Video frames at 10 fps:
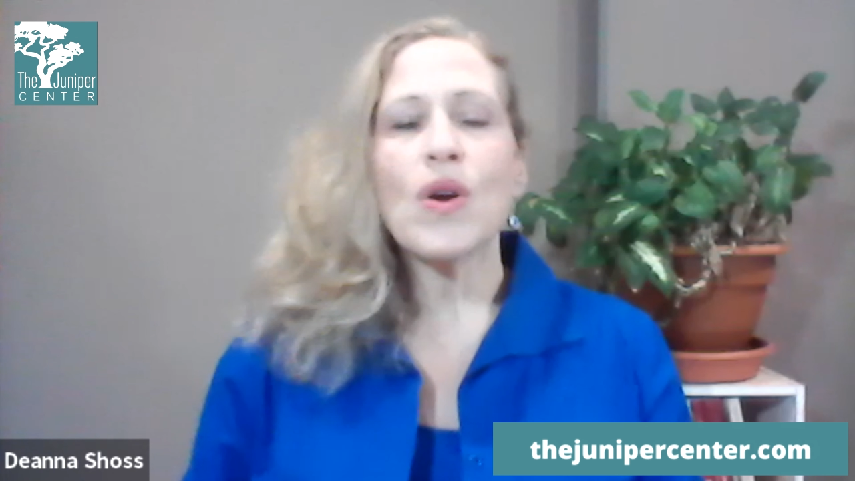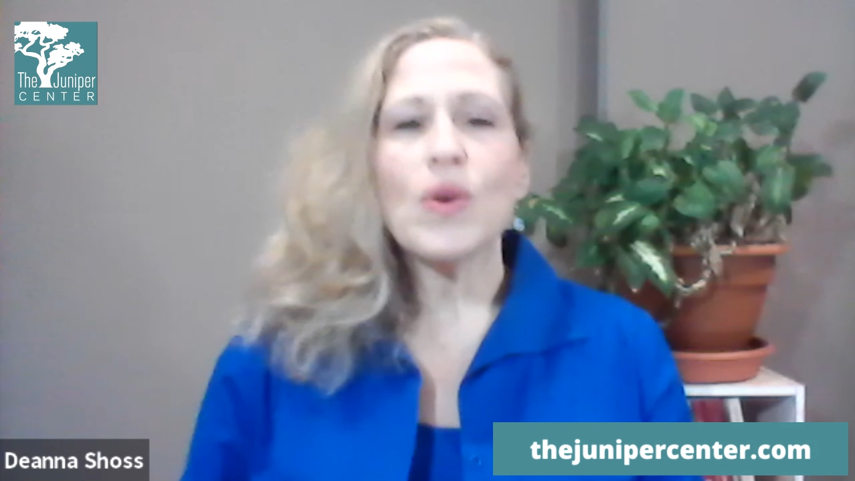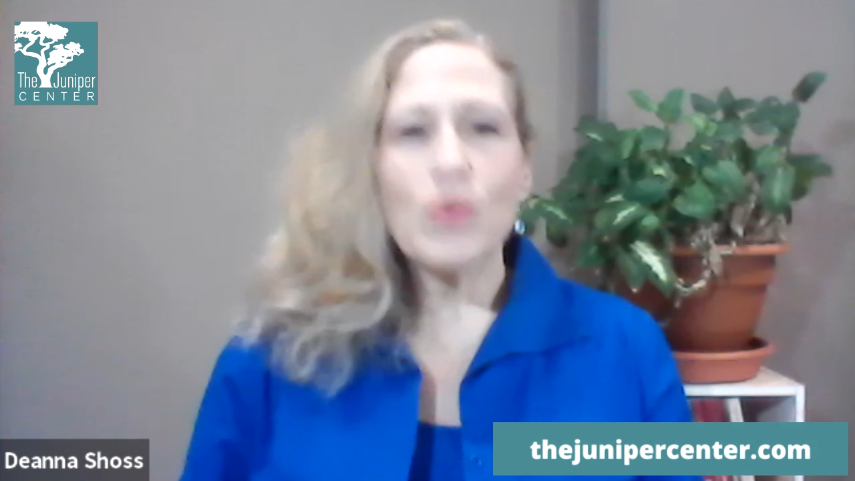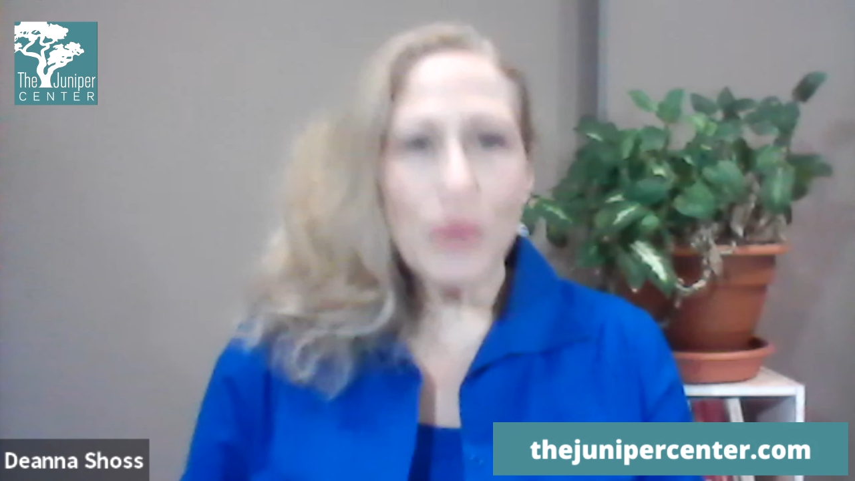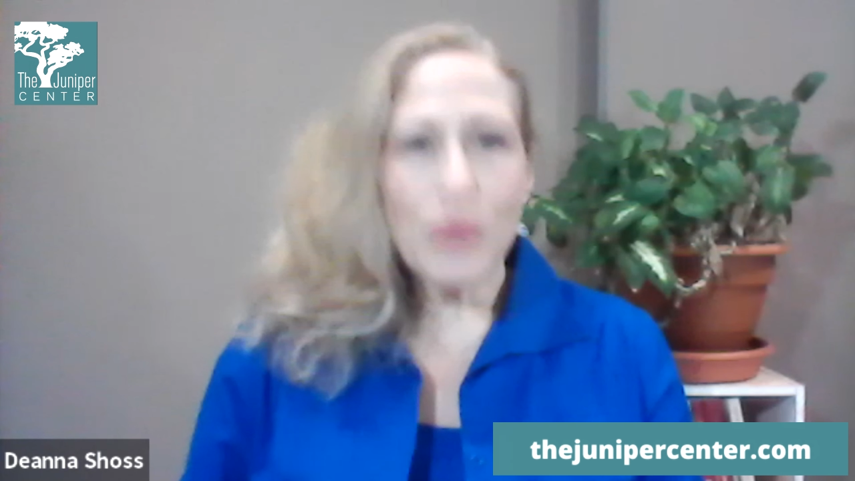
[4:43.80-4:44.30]

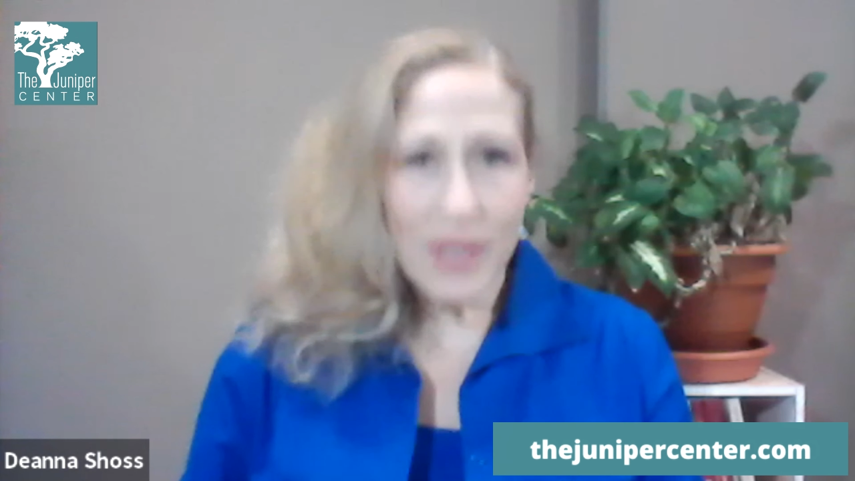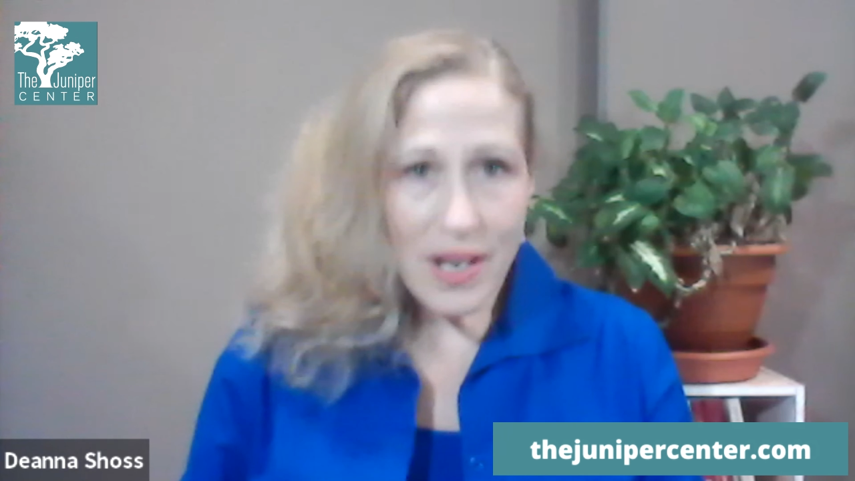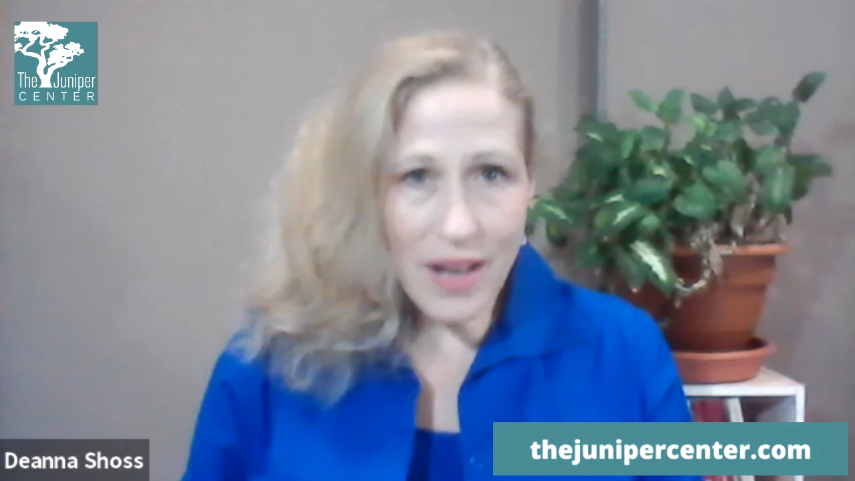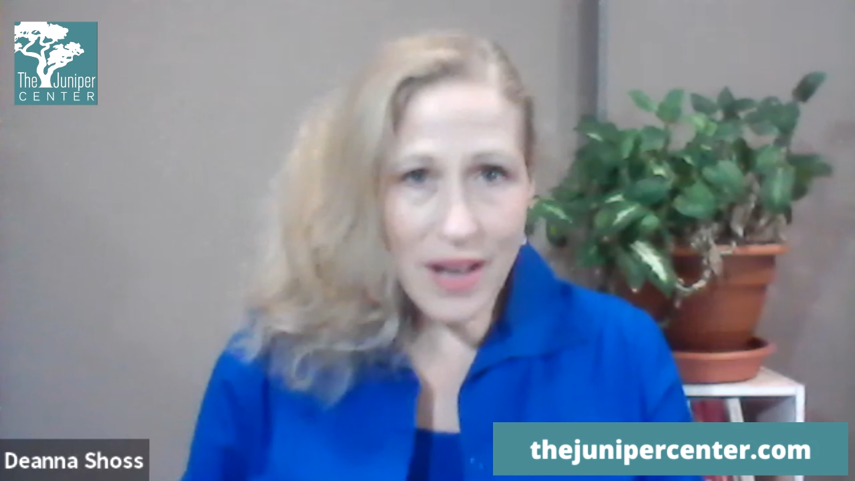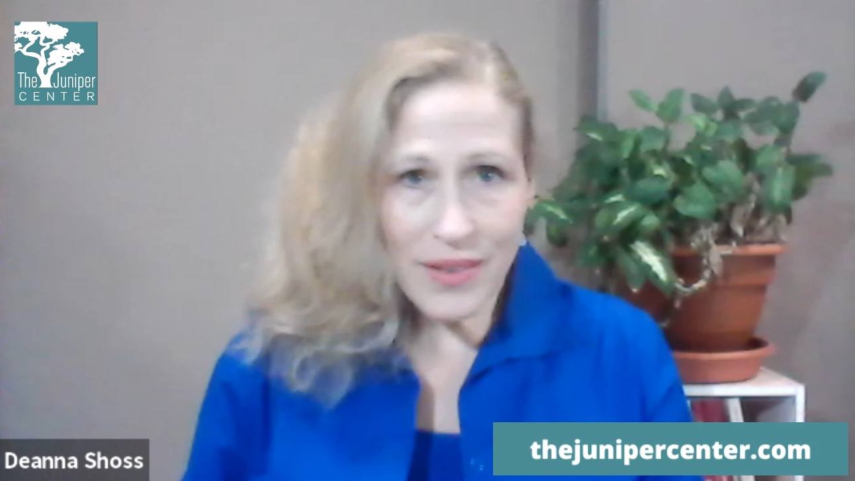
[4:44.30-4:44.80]
What's
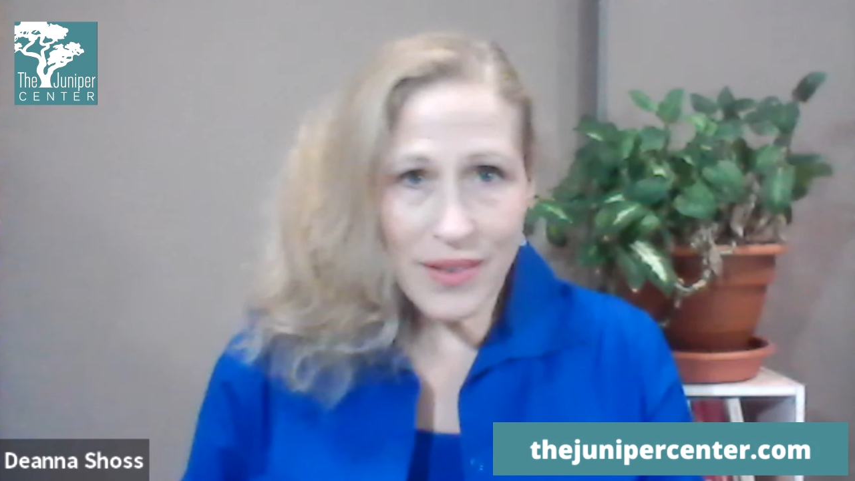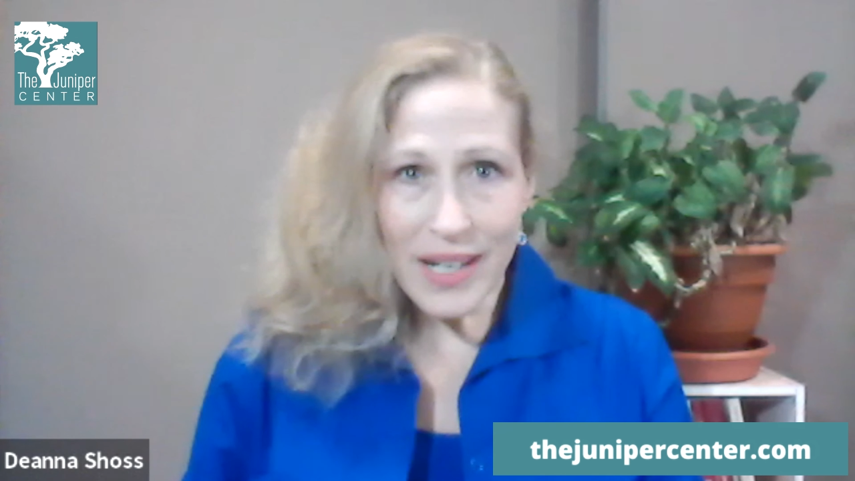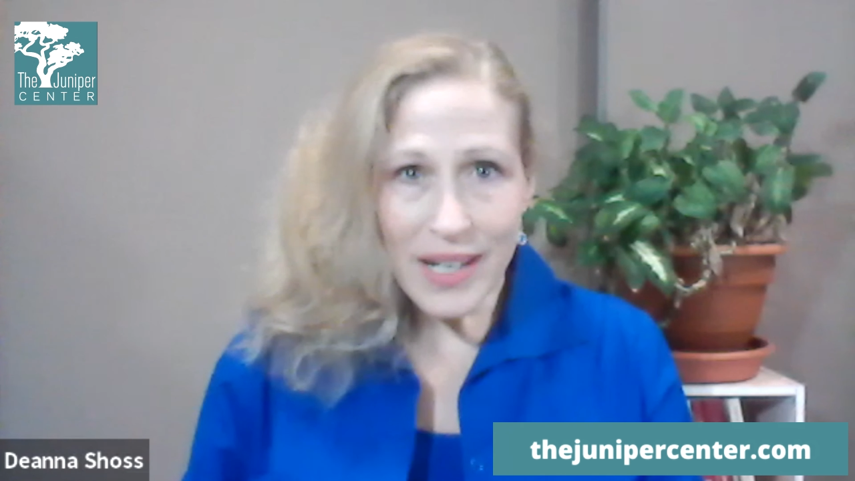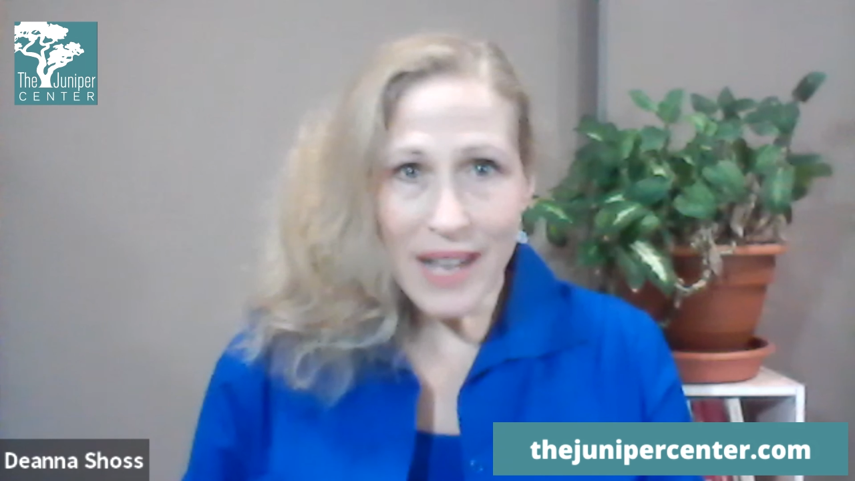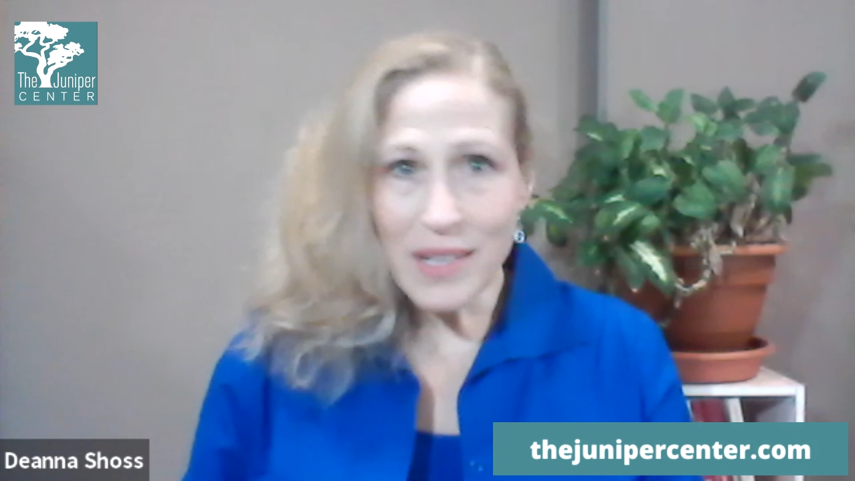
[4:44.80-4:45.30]
another thing
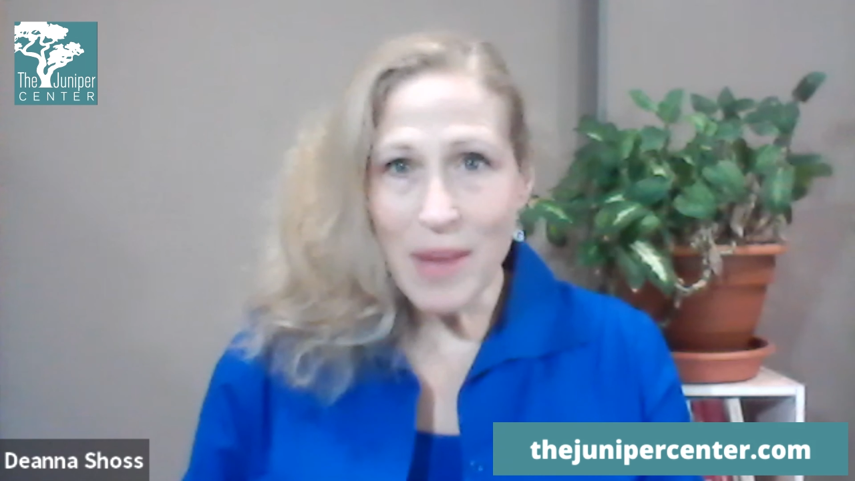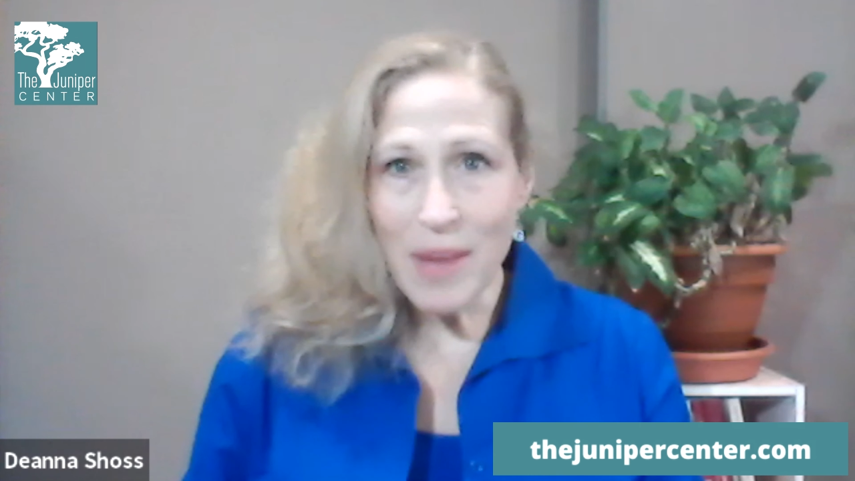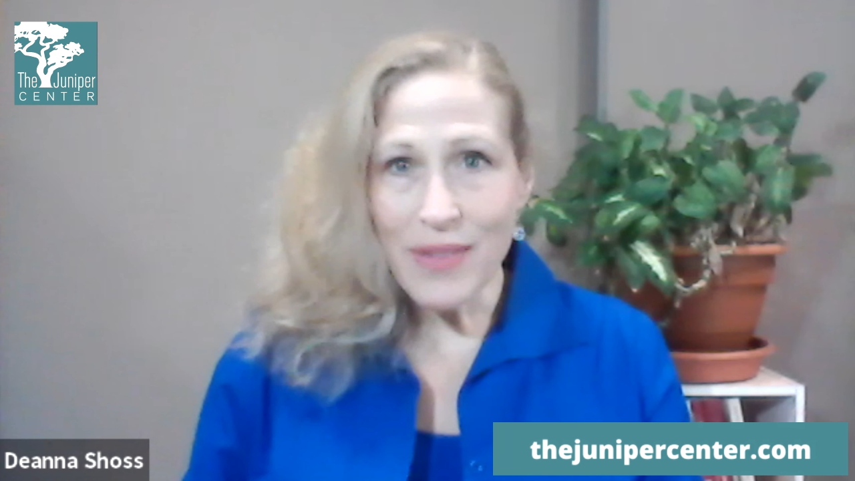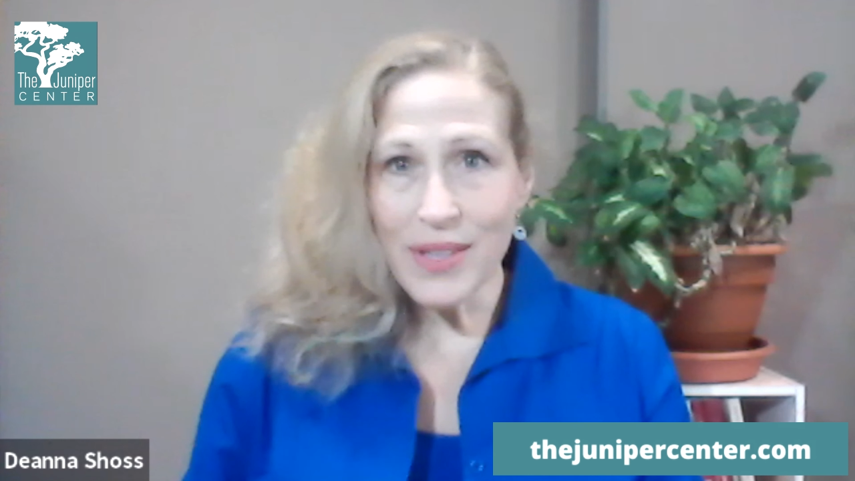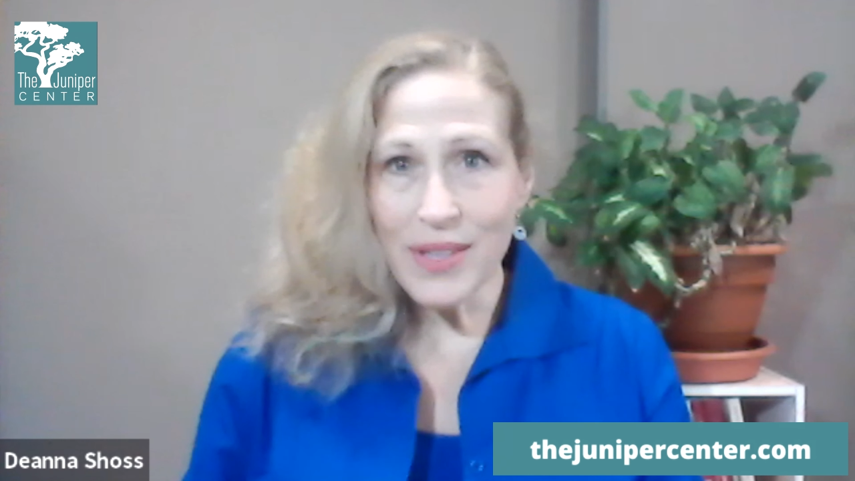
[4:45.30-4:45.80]
nice
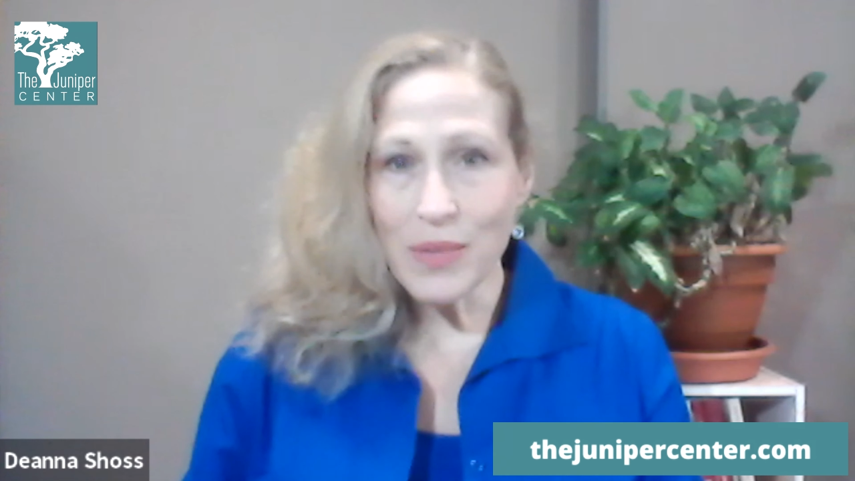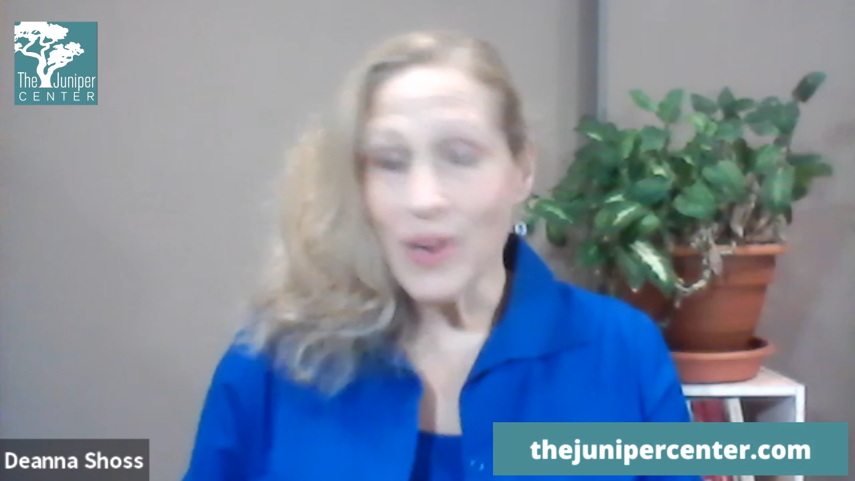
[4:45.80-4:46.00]
about this one,